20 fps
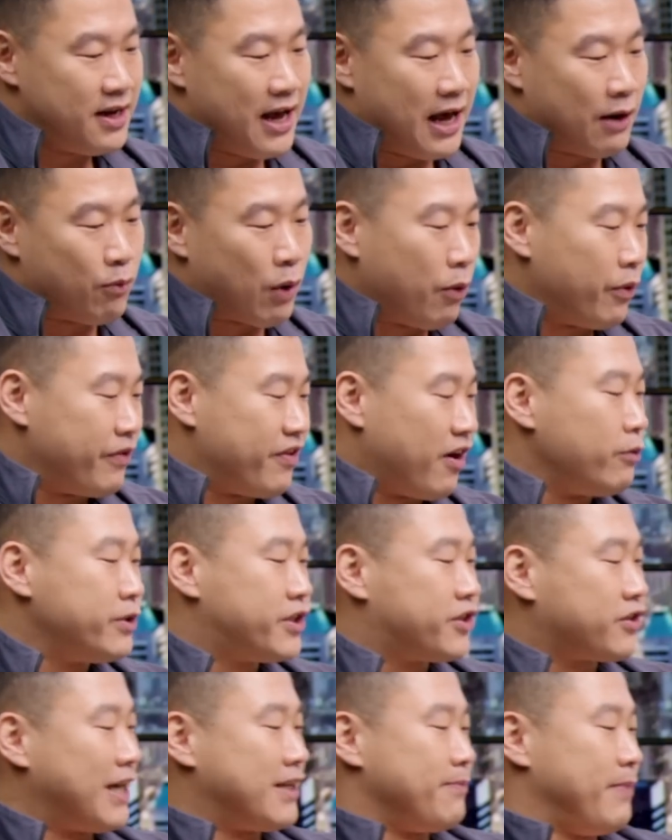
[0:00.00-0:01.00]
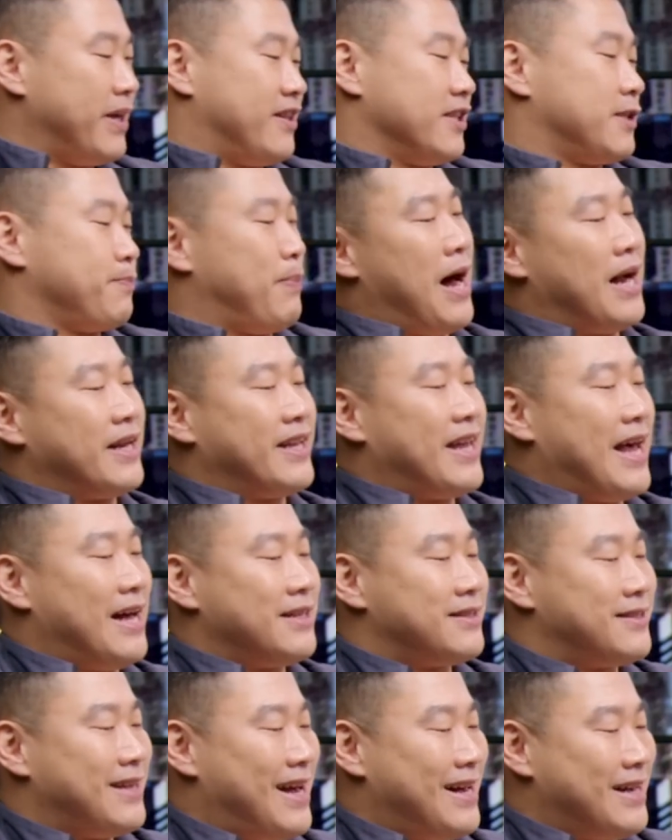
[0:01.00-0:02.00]
And while we've always tried to make this
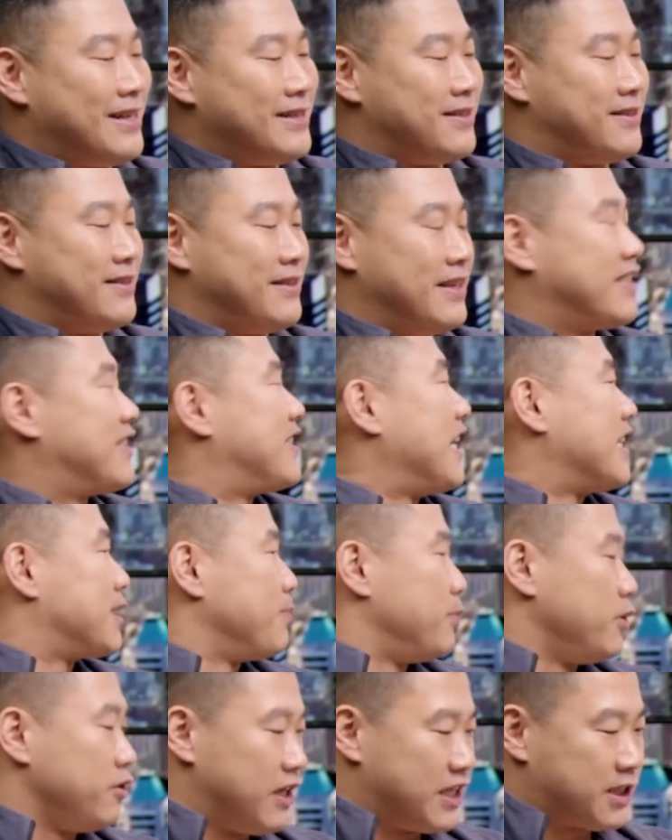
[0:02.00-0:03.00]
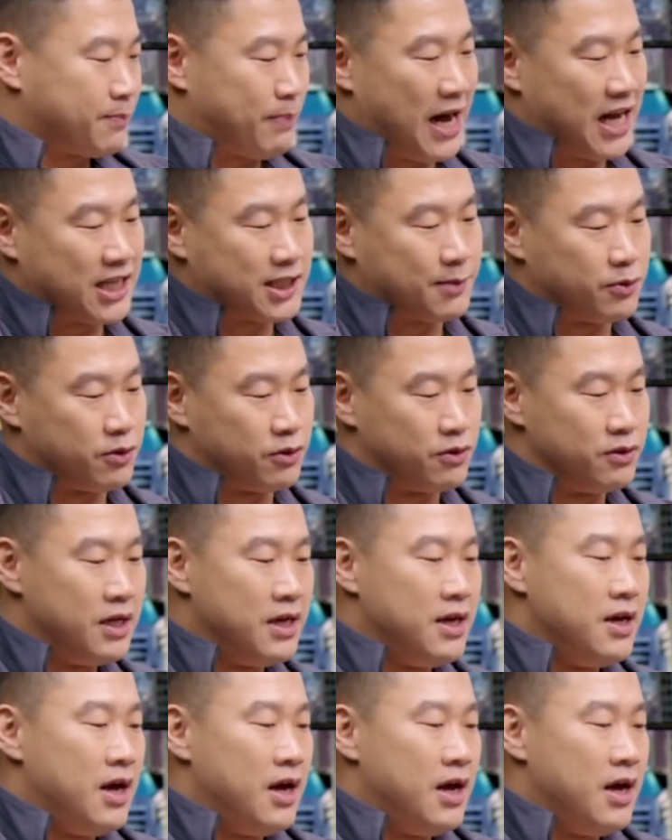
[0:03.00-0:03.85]
podcast as accessible as possible,